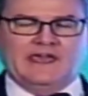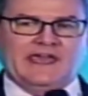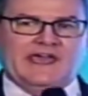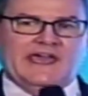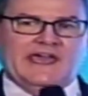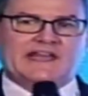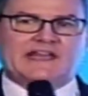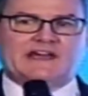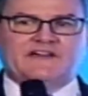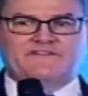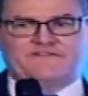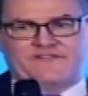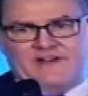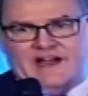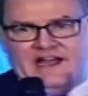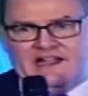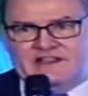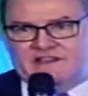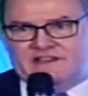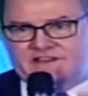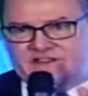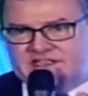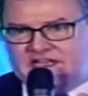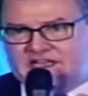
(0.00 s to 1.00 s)
And I find
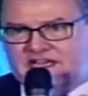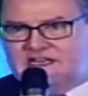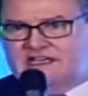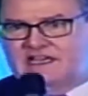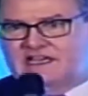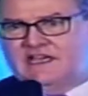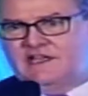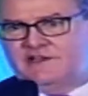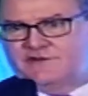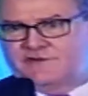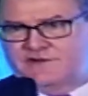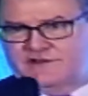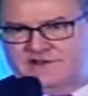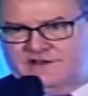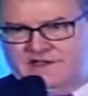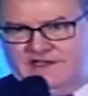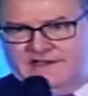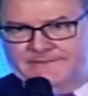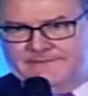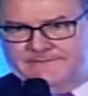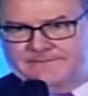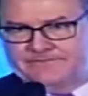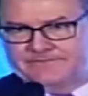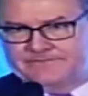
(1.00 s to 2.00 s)
this data interesting
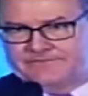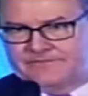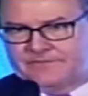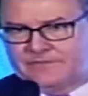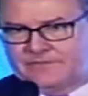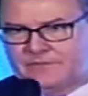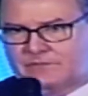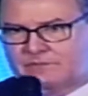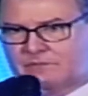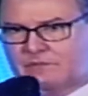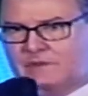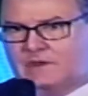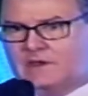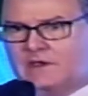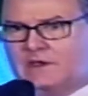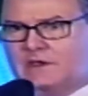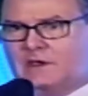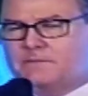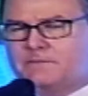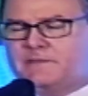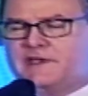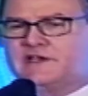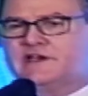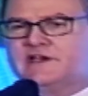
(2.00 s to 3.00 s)

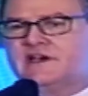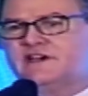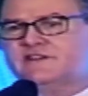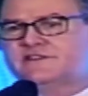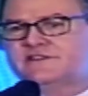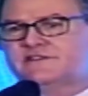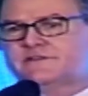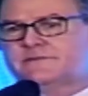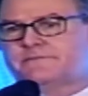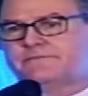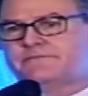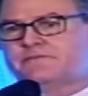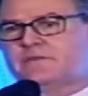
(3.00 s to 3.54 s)
because